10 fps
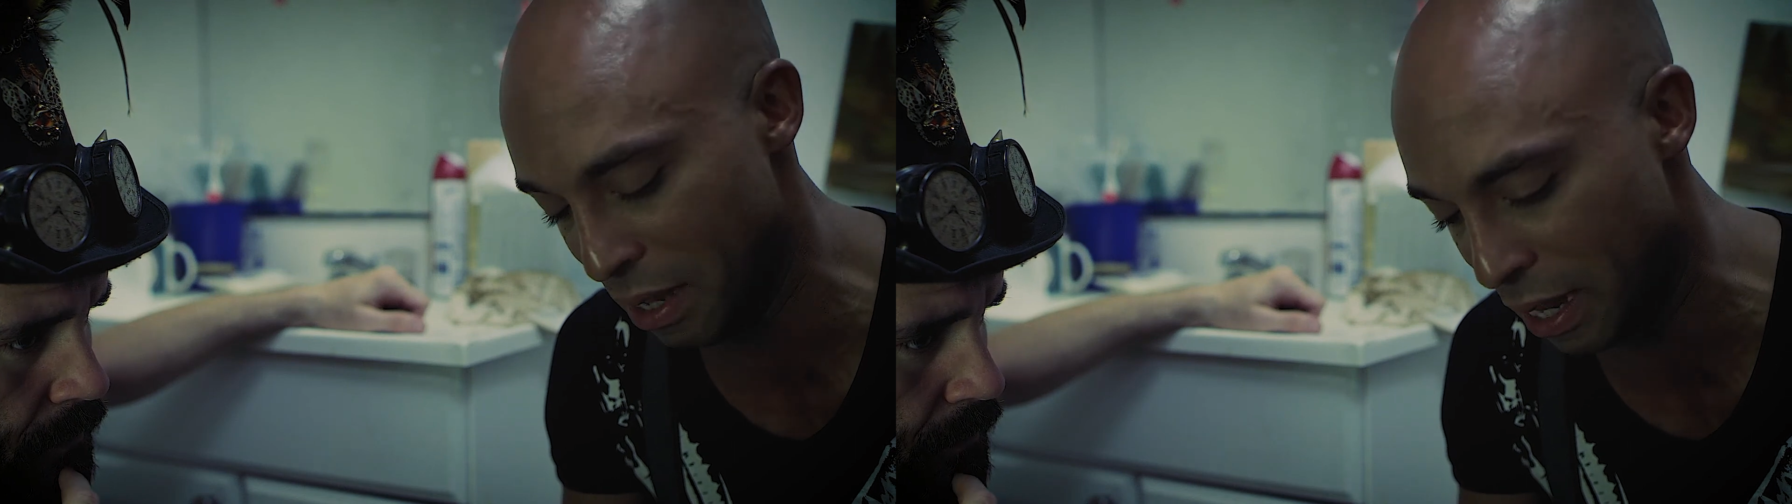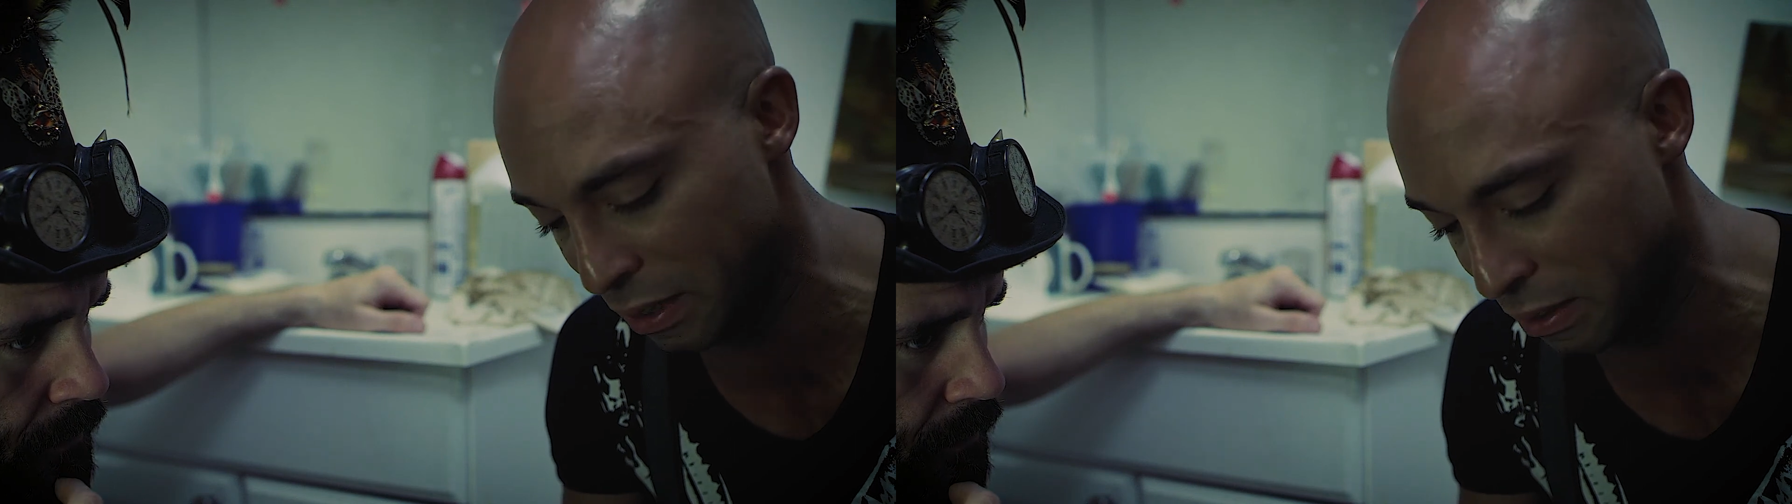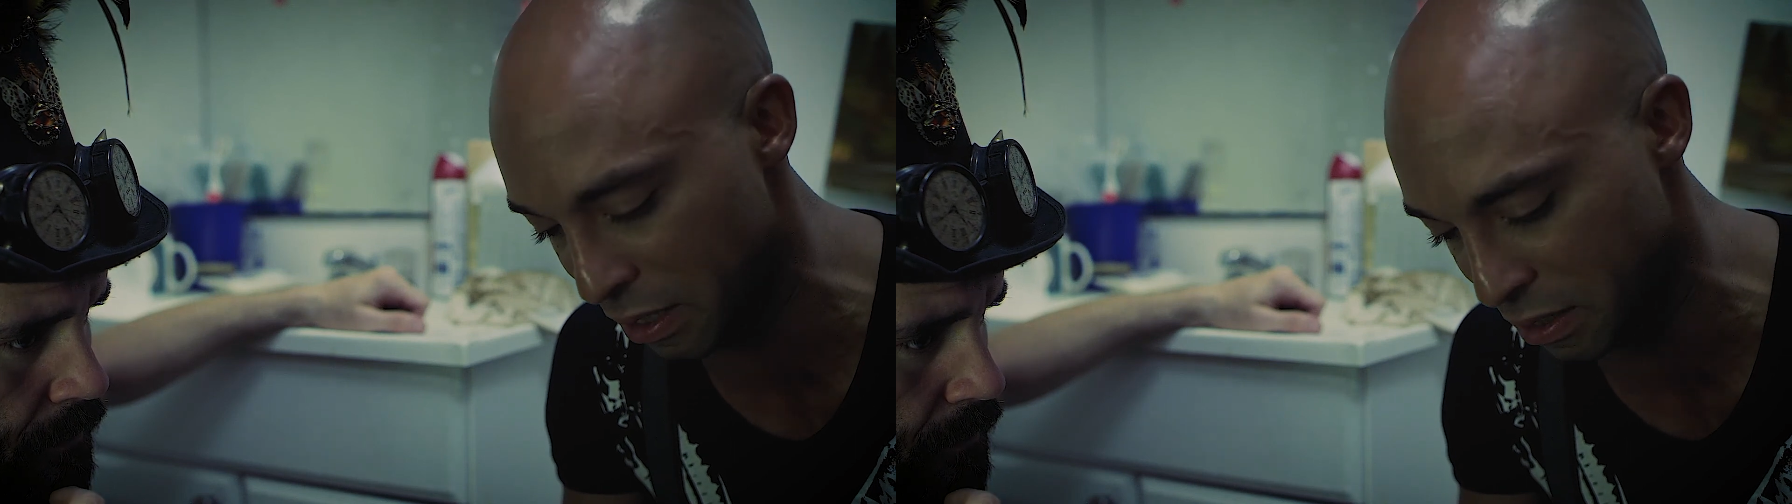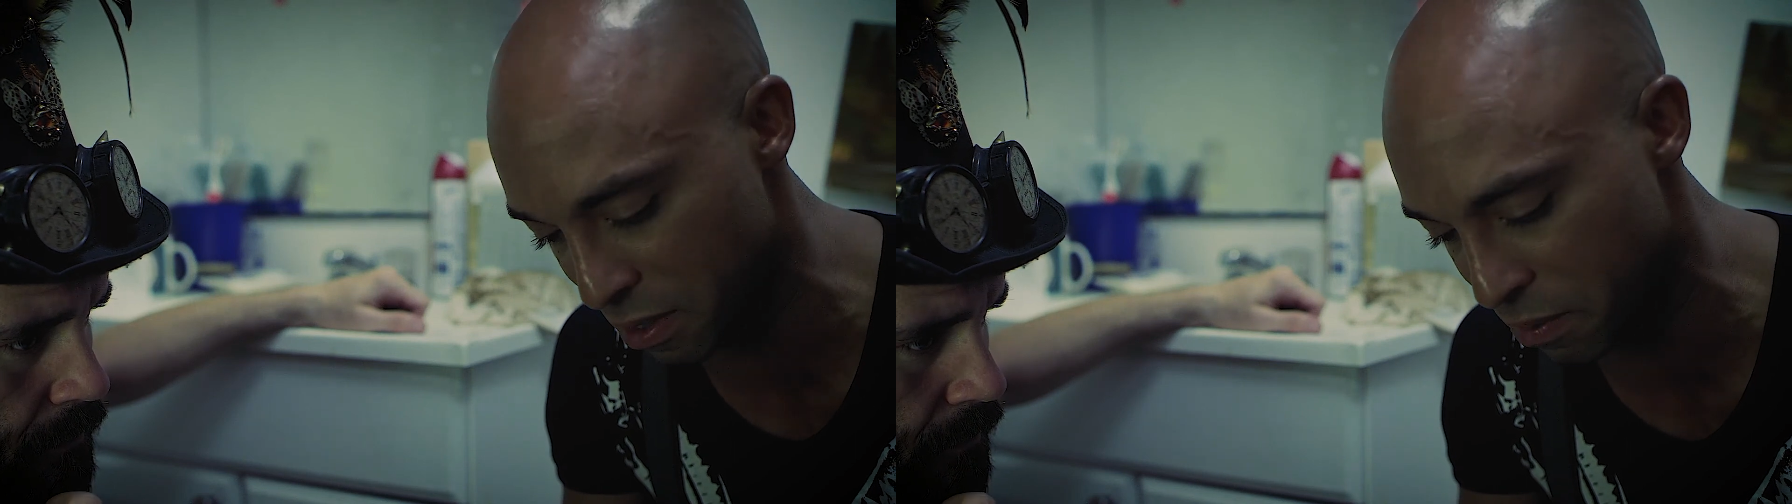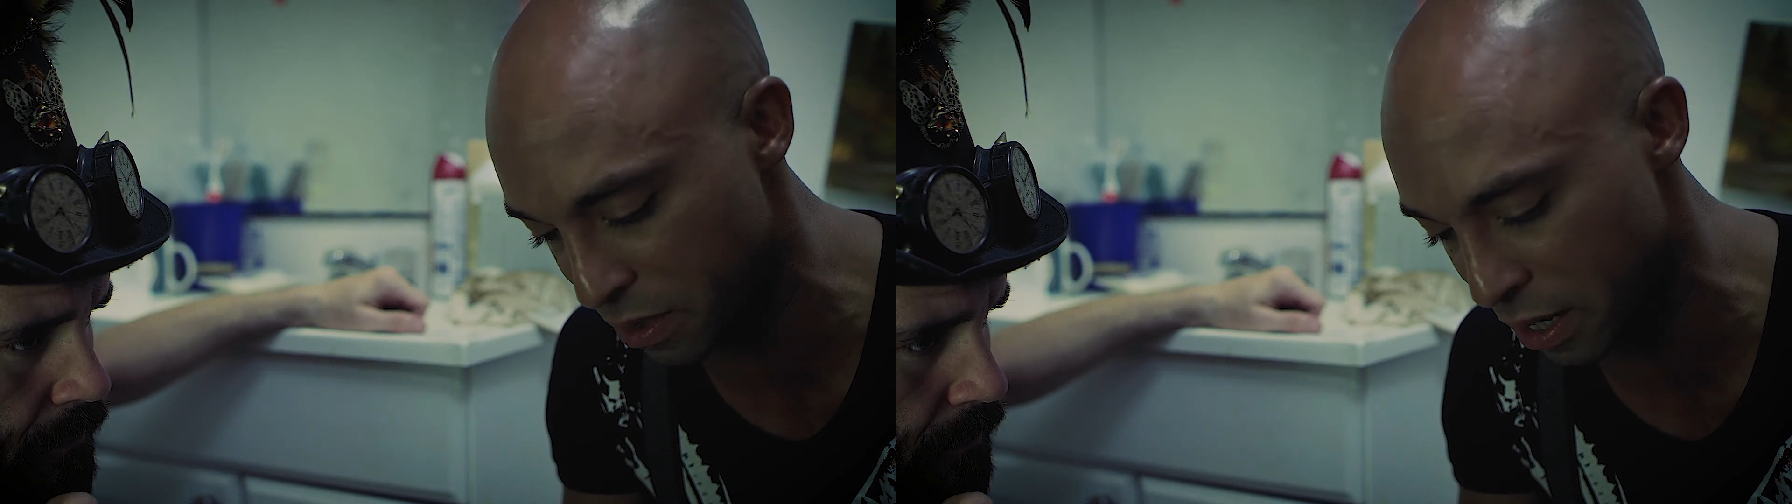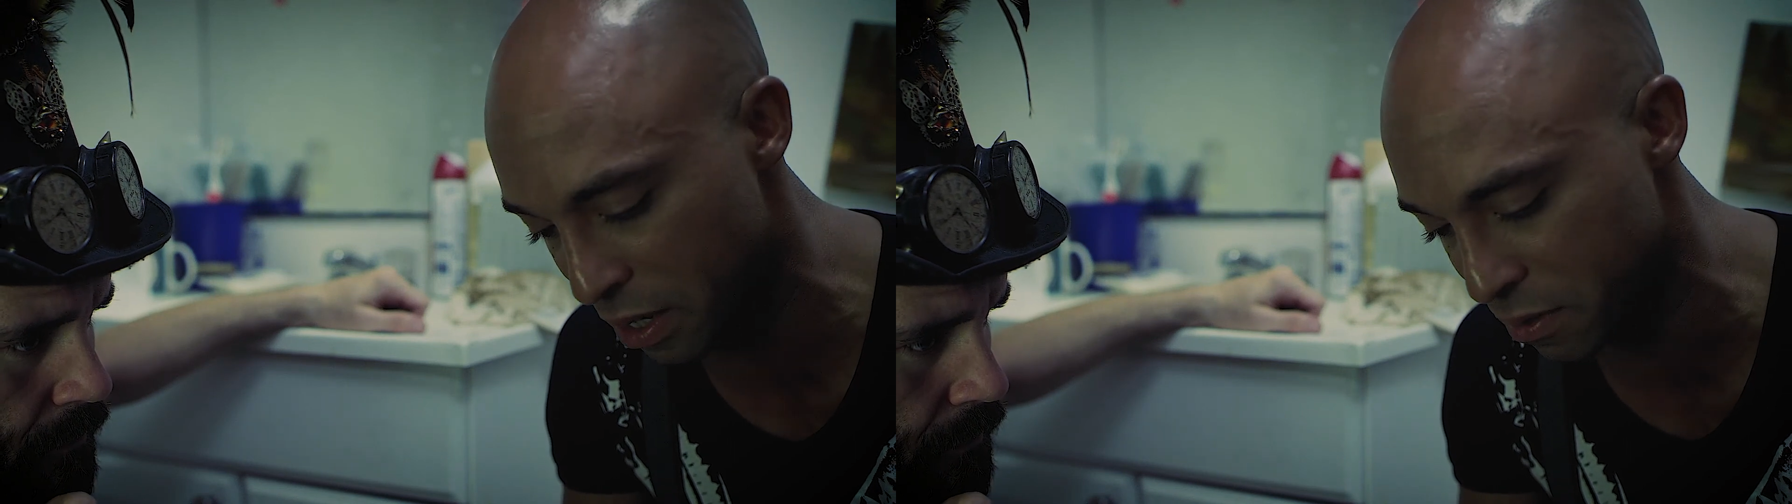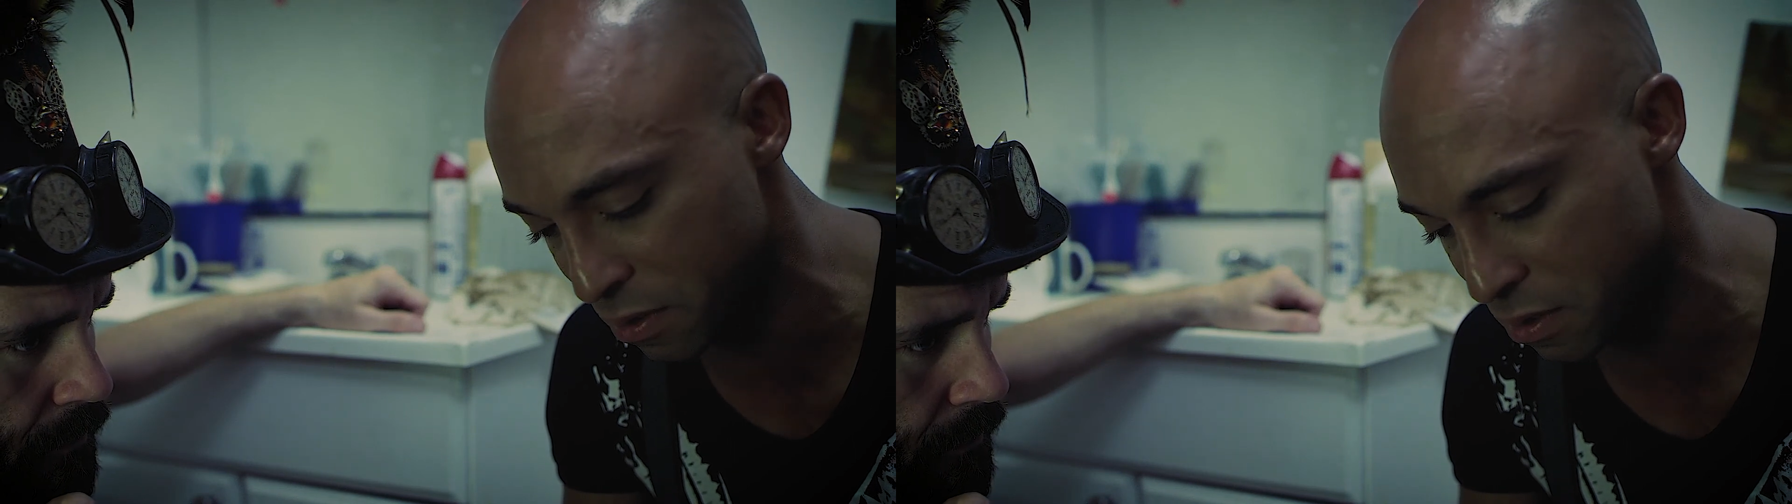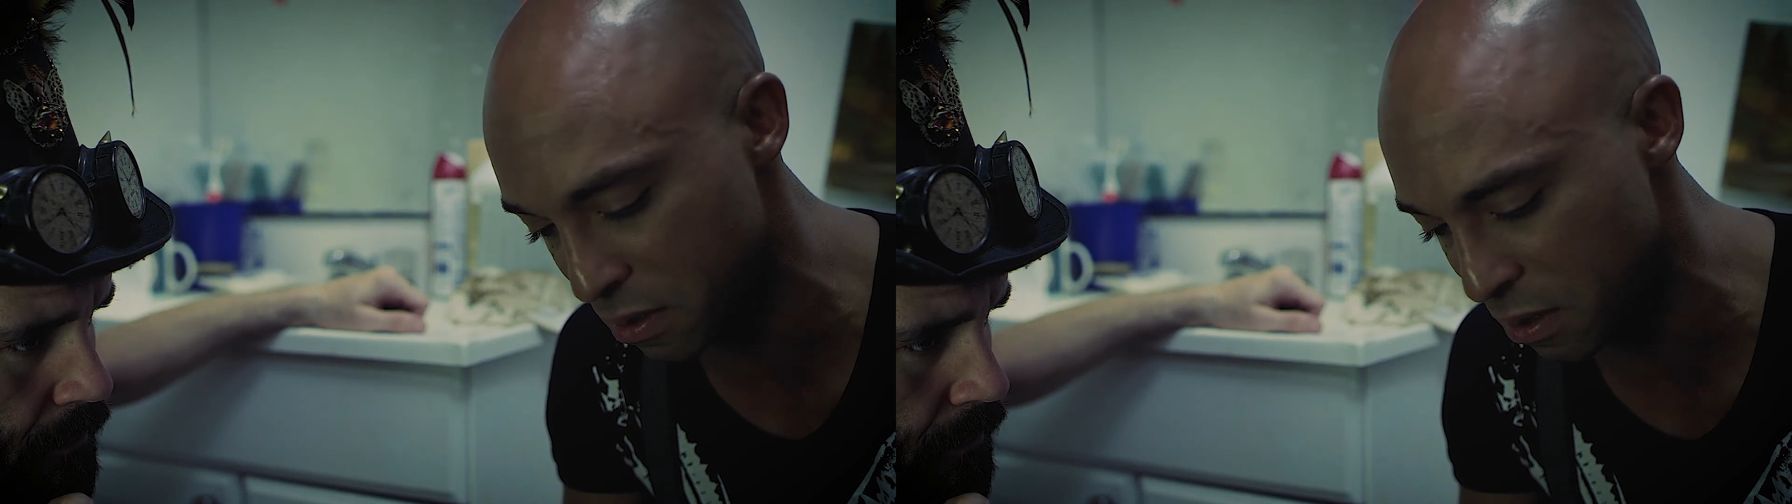acting like something
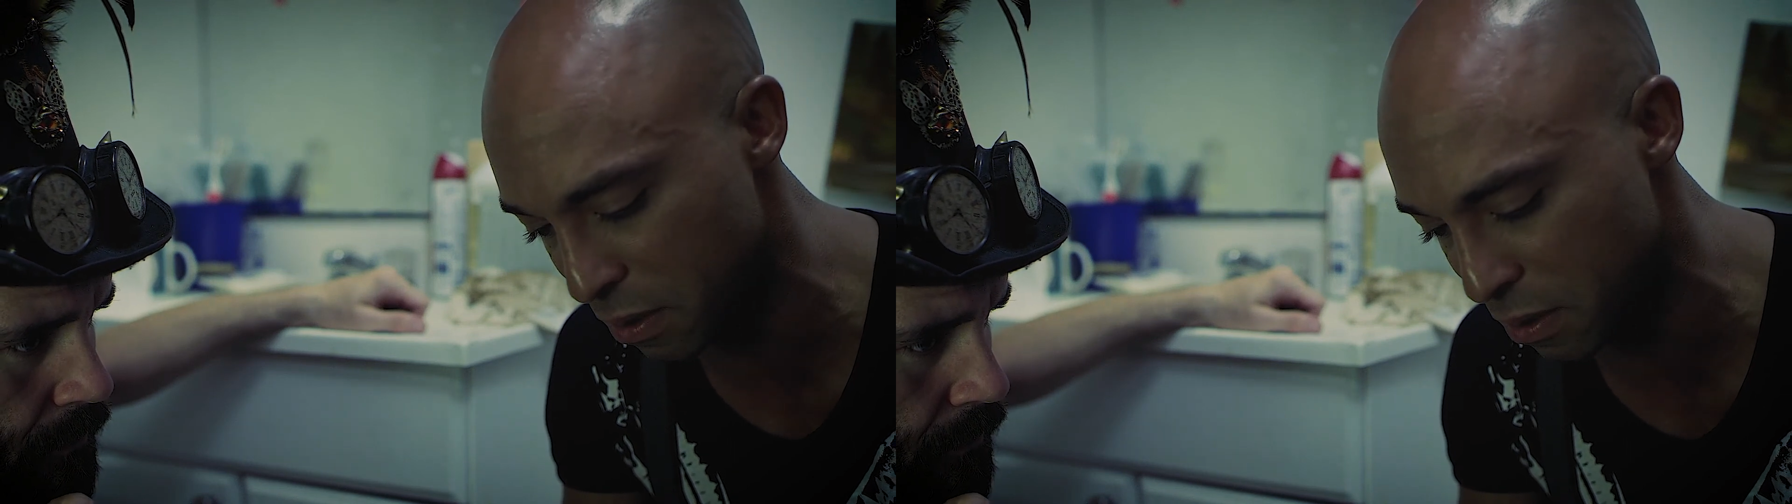else.